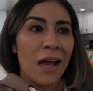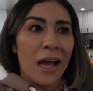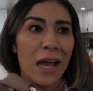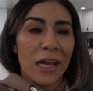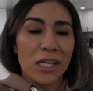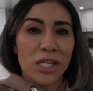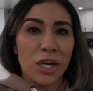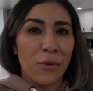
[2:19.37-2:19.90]

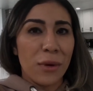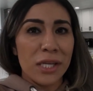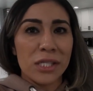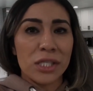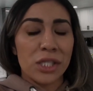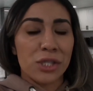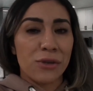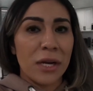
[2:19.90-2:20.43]
And she
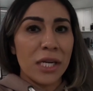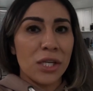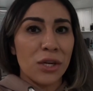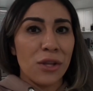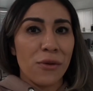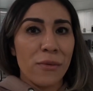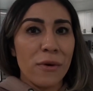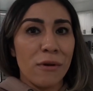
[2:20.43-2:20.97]
went straight
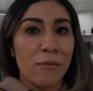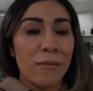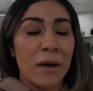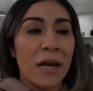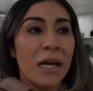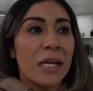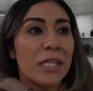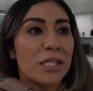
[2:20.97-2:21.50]
to the room.
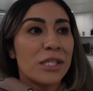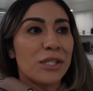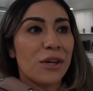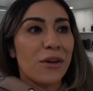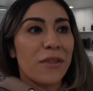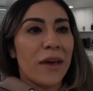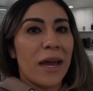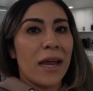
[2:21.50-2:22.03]

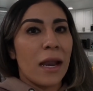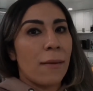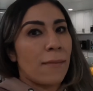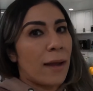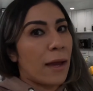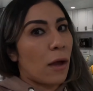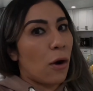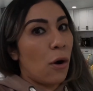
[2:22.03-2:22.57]
So then I'm
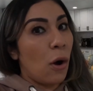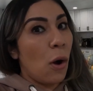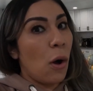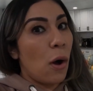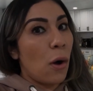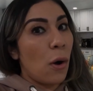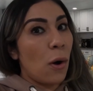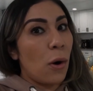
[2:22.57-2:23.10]
like,
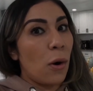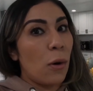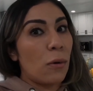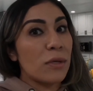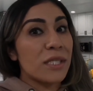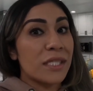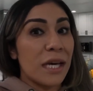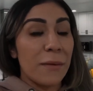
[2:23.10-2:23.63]
oh, oh,
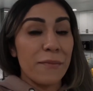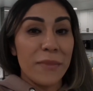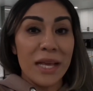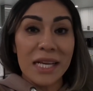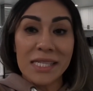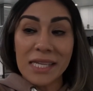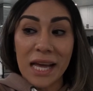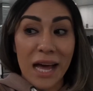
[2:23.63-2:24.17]

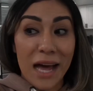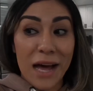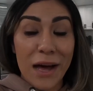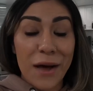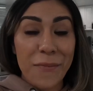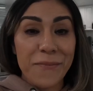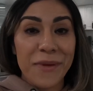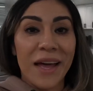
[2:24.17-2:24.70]
something's
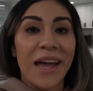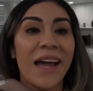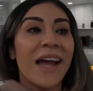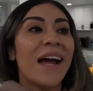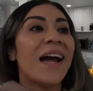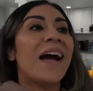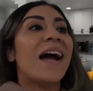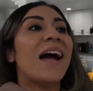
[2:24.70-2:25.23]
up. Like
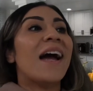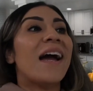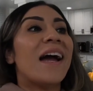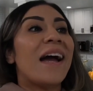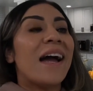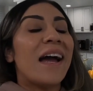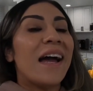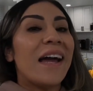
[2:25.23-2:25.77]

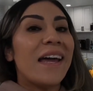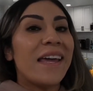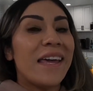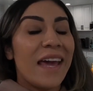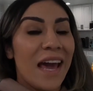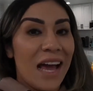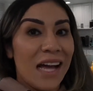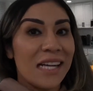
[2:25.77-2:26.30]

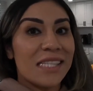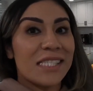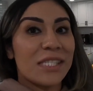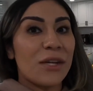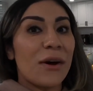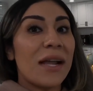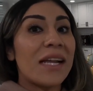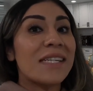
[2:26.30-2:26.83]
yes.
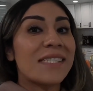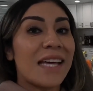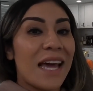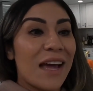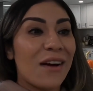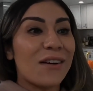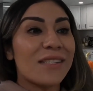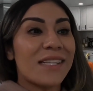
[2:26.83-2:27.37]
So
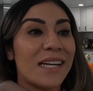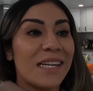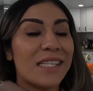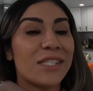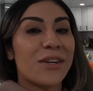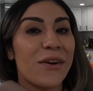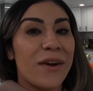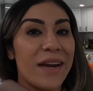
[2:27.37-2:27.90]
Alizé goes in,
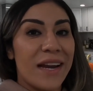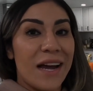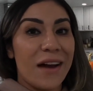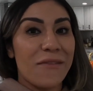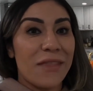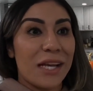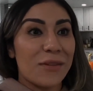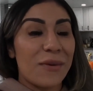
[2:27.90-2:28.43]
sure
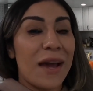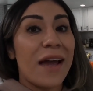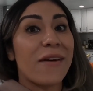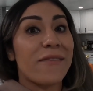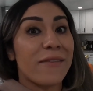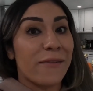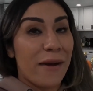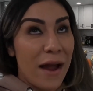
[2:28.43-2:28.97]
enough. That's why I
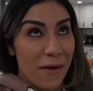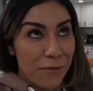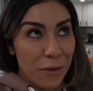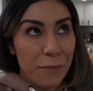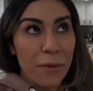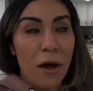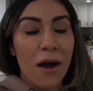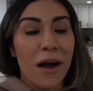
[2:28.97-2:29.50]
grabbed the
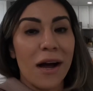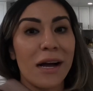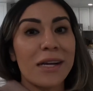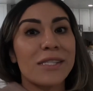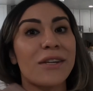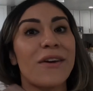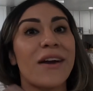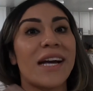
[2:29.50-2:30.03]
vlog
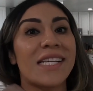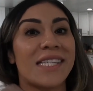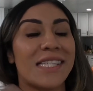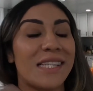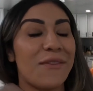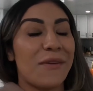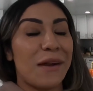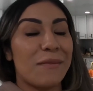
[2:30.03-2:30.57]
so you guys
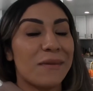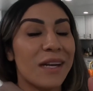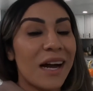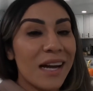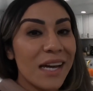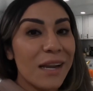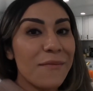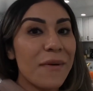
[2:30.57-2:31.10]
can see what I'm
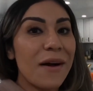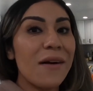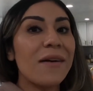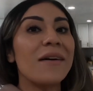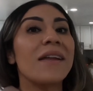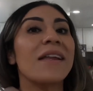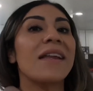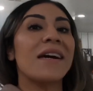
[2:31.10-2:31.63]
talking
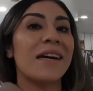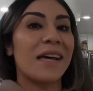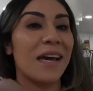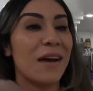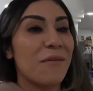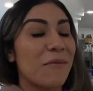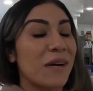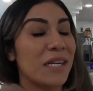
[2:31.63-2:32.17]
about. Look
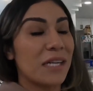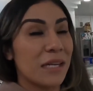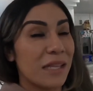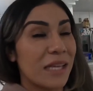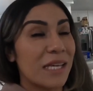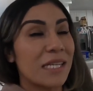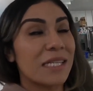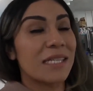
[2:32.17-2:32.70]
at what
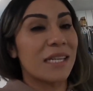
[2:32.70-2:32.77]
this